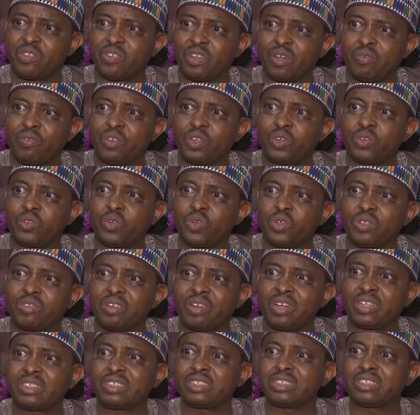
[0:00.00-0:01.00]
percent of the
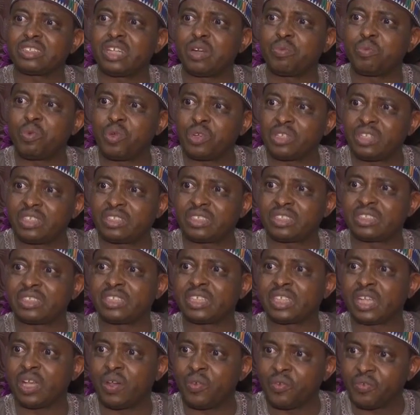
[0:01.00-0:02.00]
total registered voters in
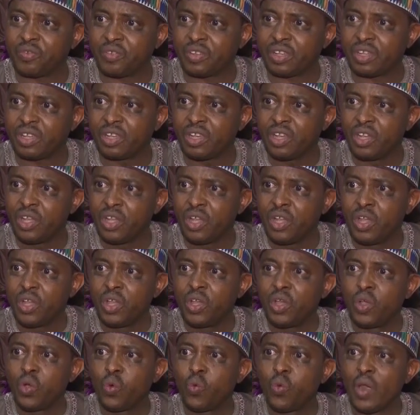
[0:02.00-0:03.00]
the country,
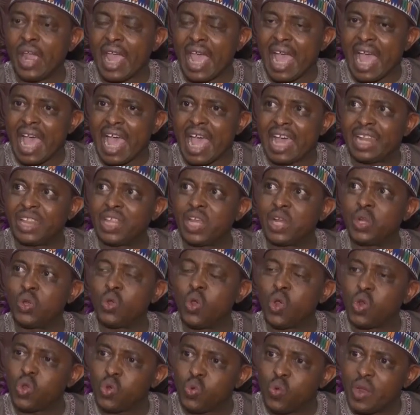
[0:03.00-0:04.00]
where the
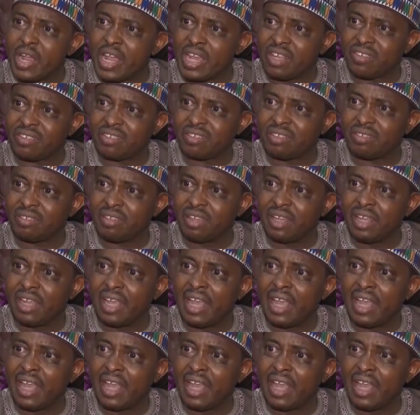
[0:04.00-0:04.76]
Northwest